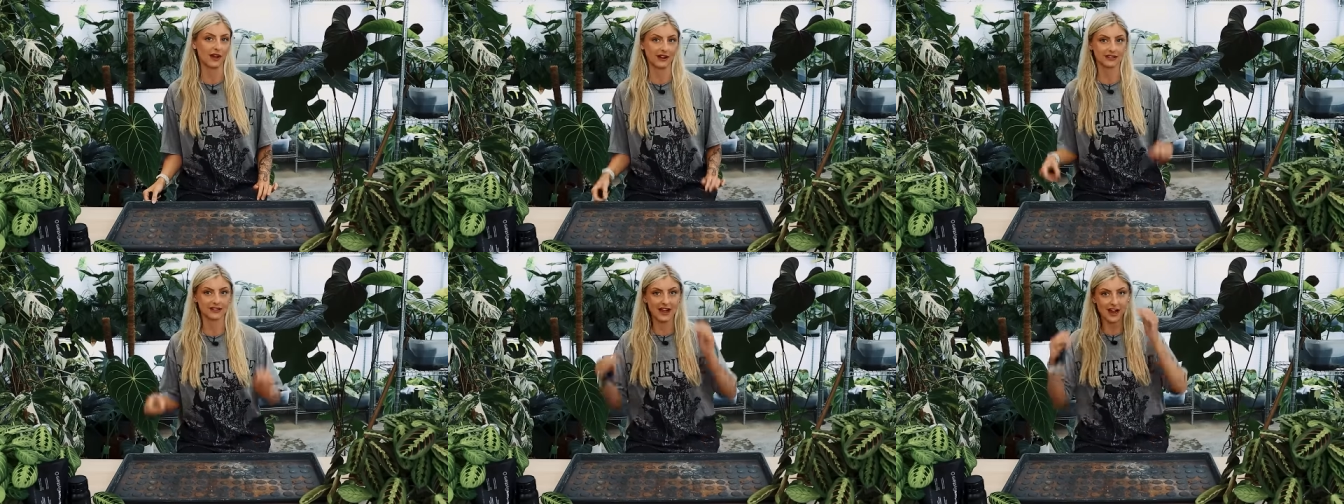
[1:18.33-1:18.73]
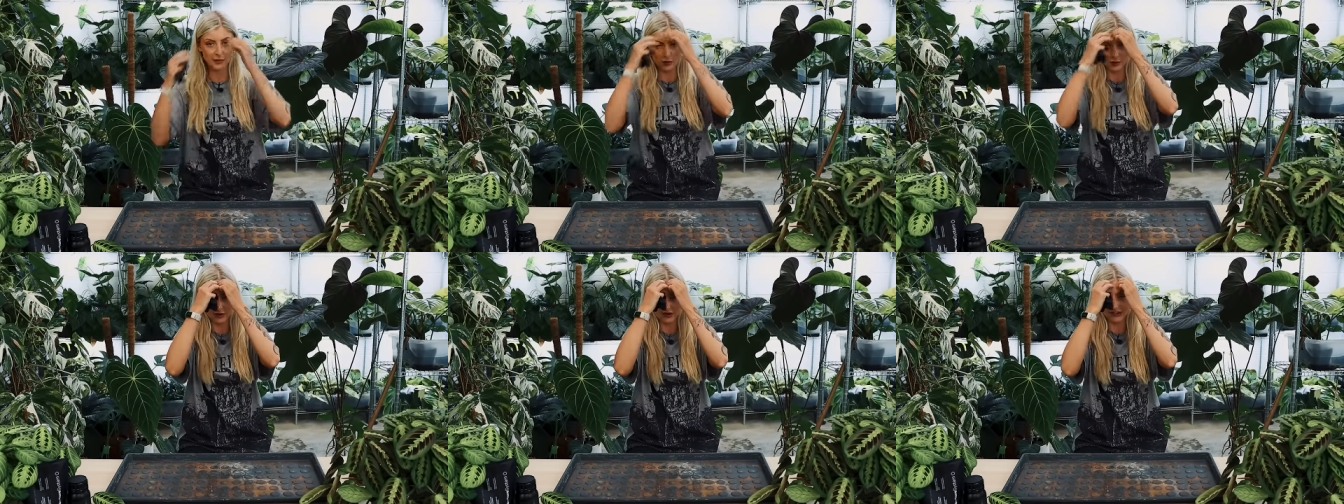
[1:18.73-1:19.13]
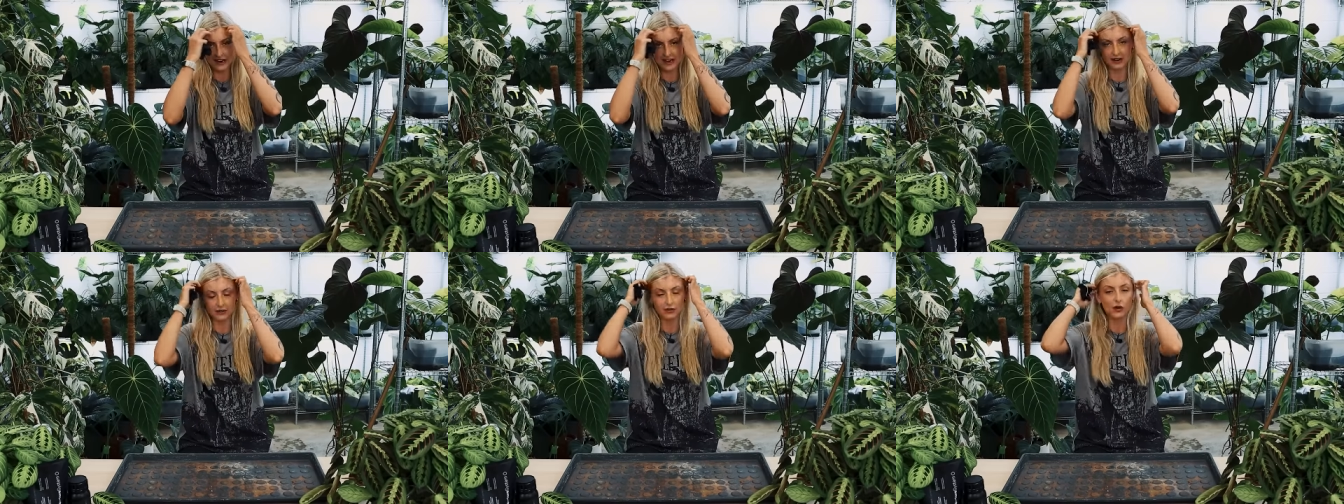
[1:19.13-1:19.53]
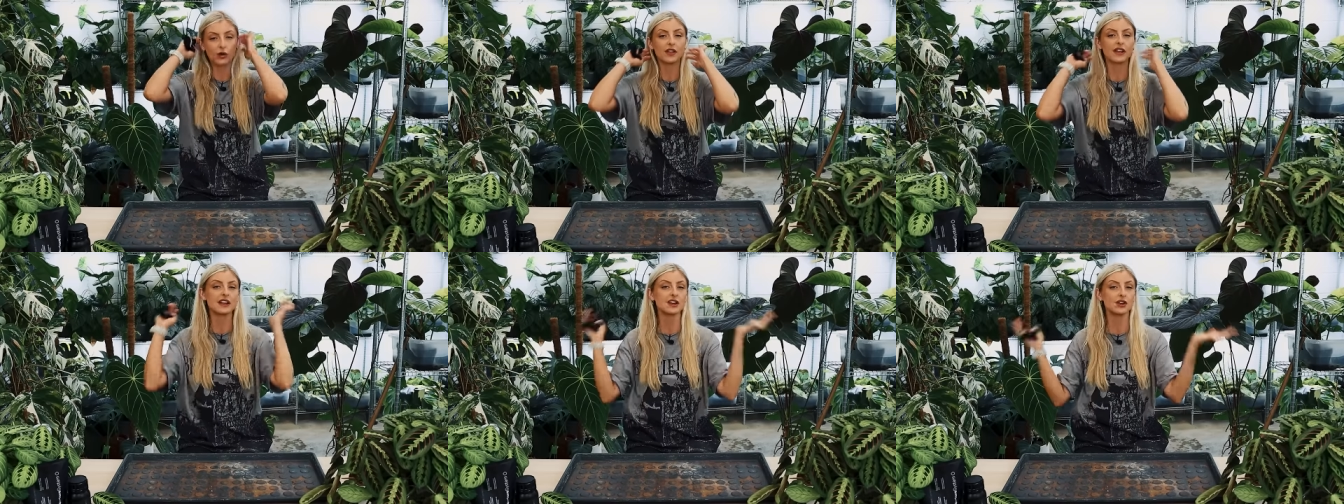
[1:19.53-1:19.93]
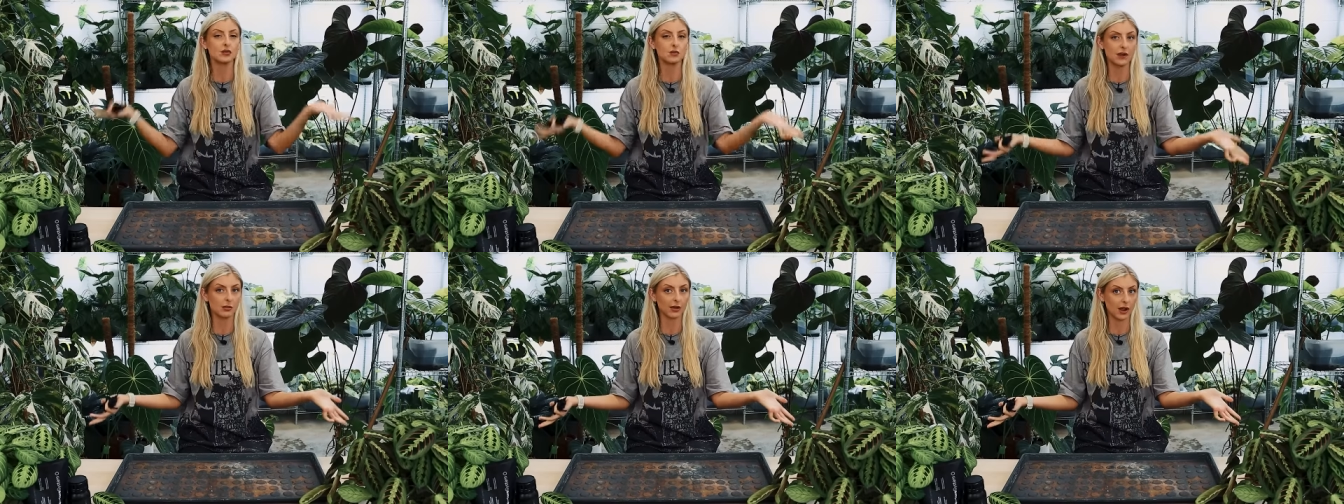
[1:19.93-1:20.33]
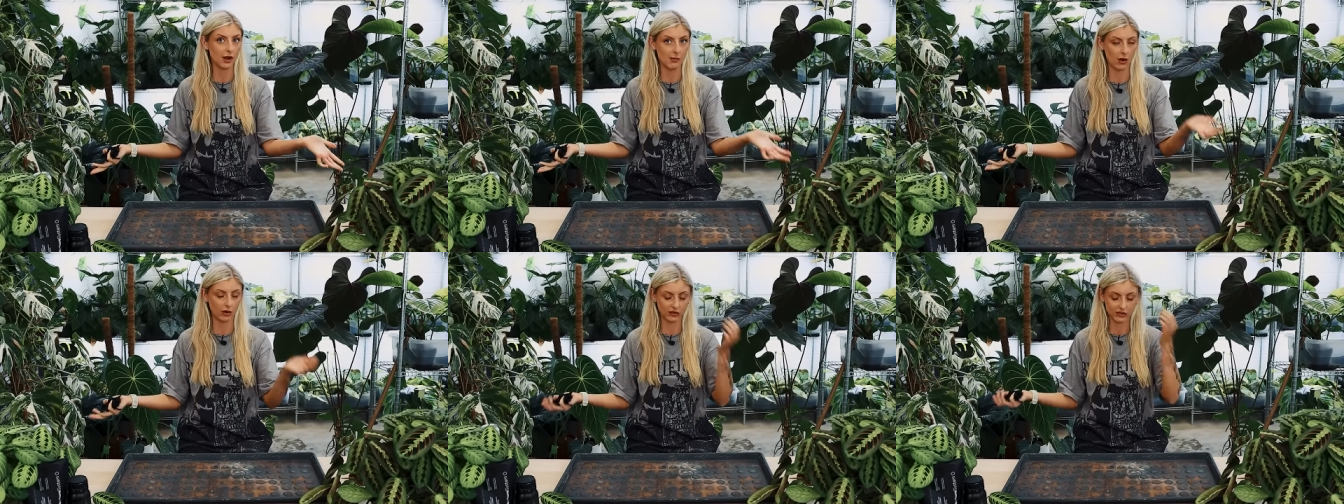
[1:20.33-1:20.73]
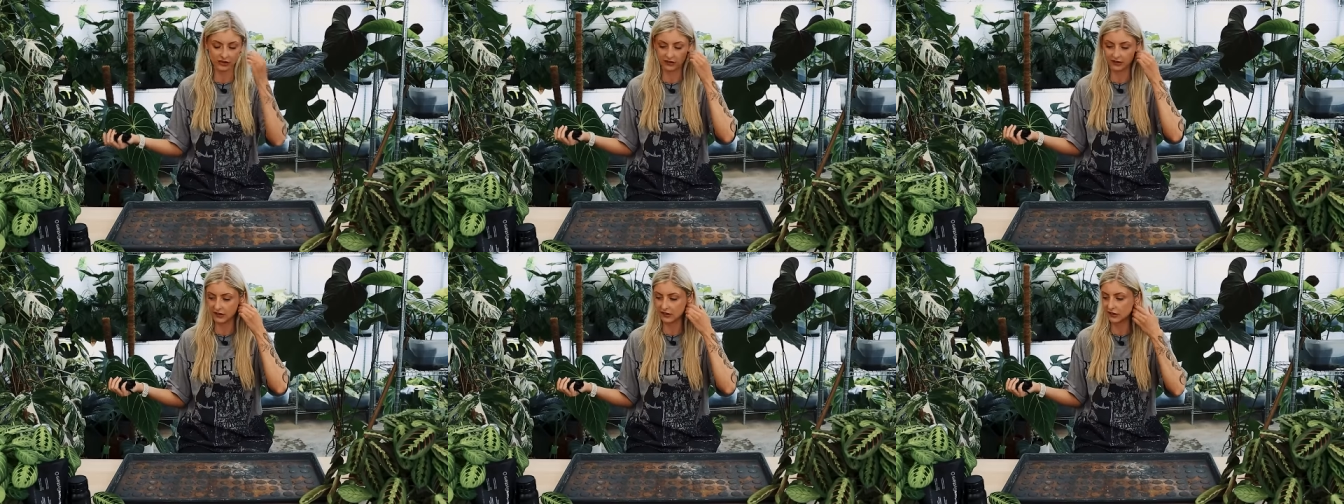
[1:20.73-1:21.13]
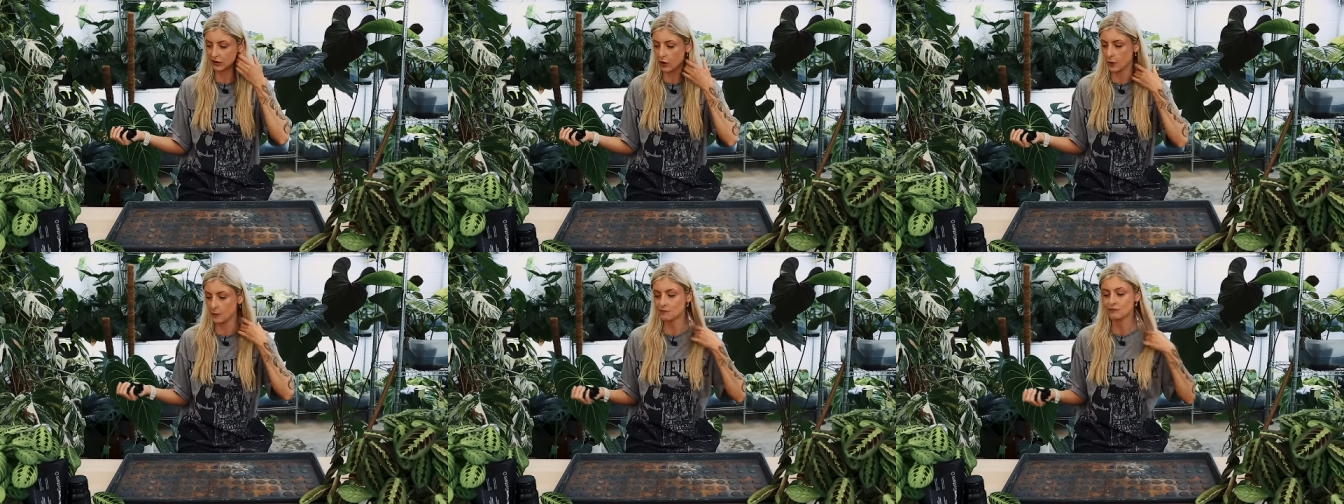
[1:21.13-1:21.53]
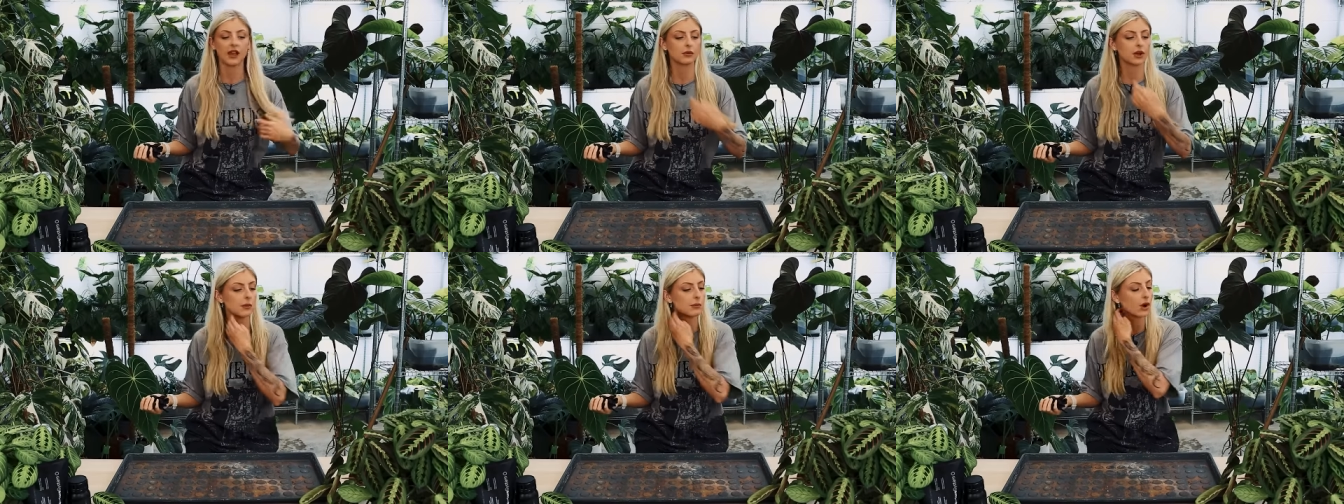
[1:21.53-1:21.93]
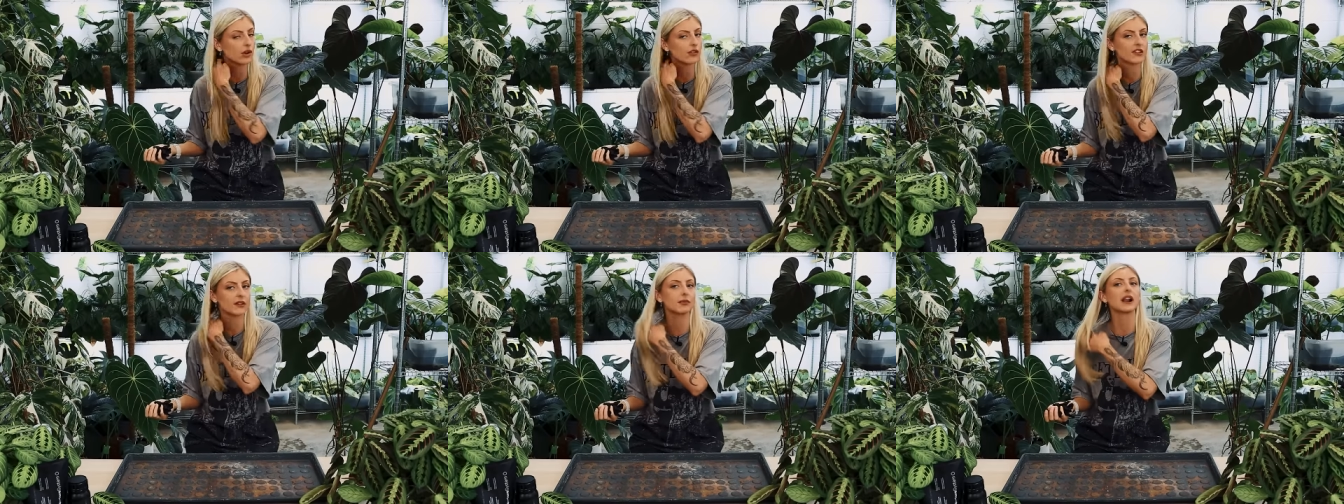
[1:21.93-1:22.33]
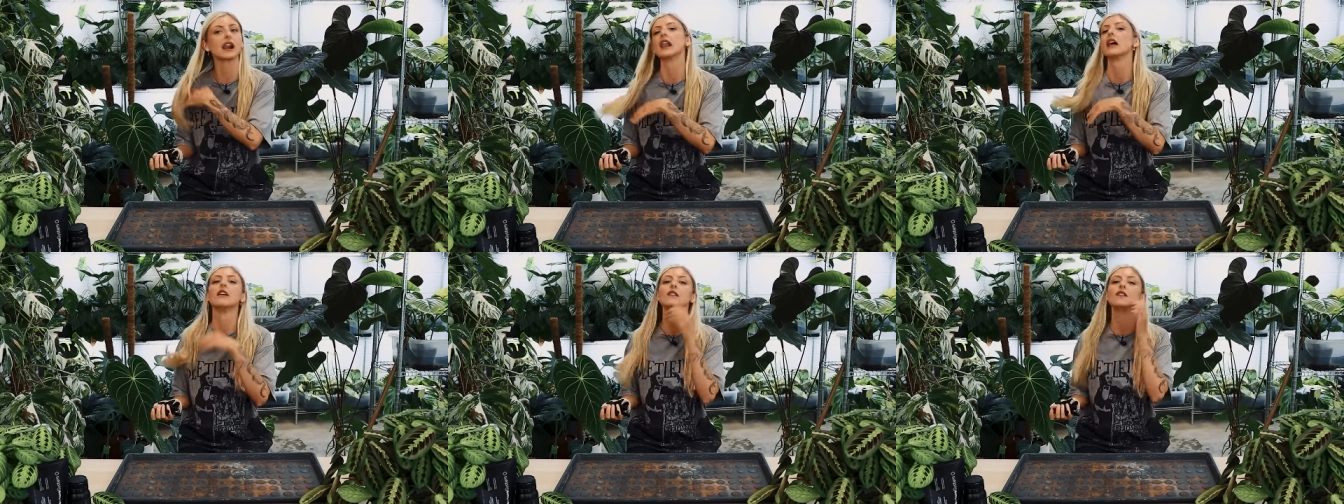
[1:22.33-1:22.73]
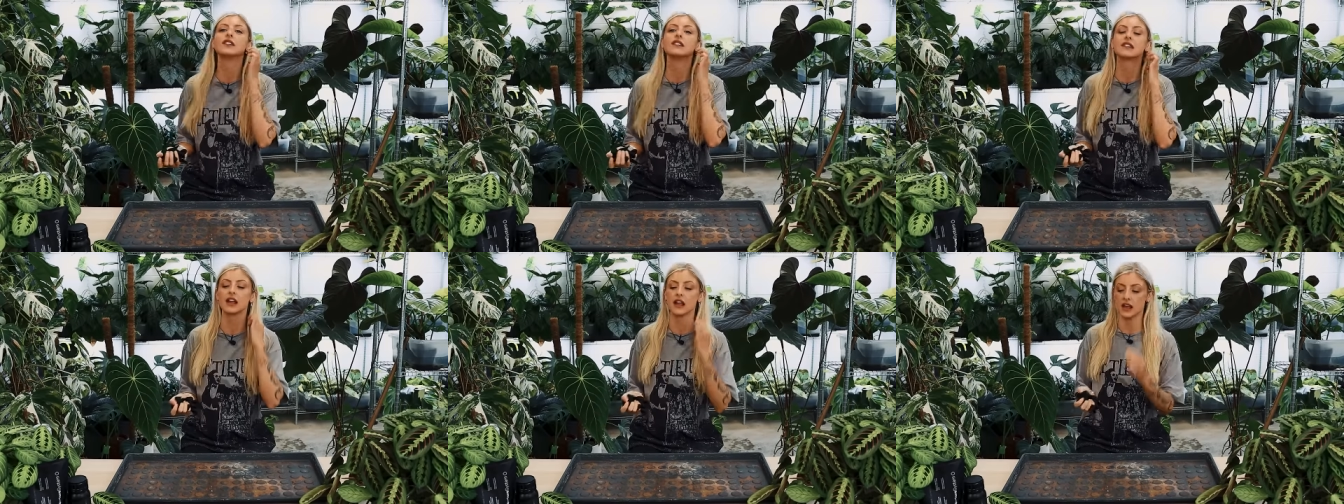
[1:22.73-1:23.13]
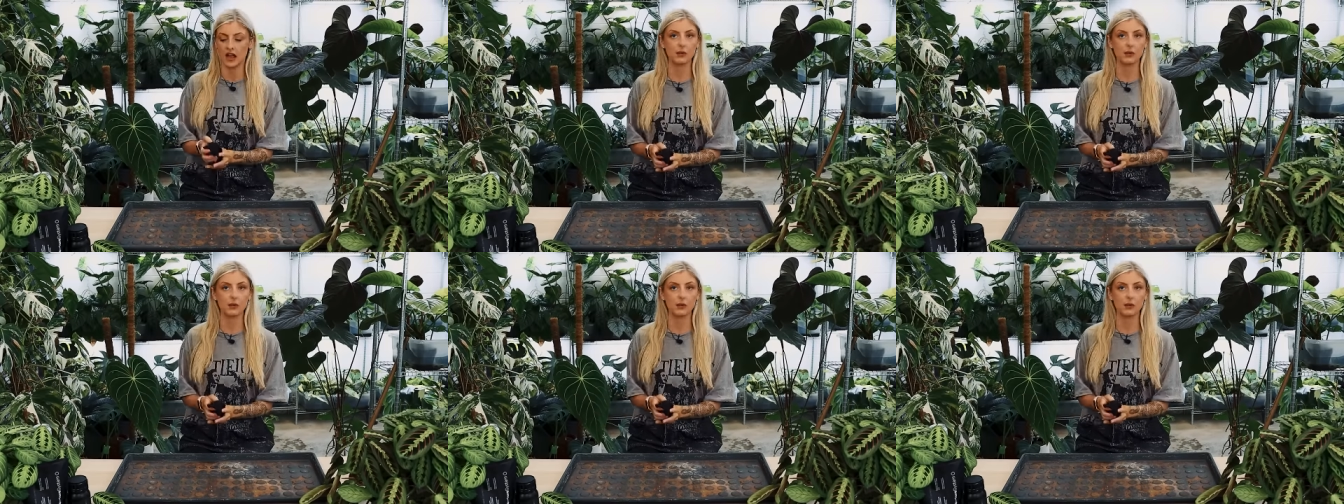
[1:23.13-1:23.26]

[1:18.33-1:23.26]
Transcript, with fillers: that. I'm only saying it for the new people amongst us. So I'm going to put on some gloves.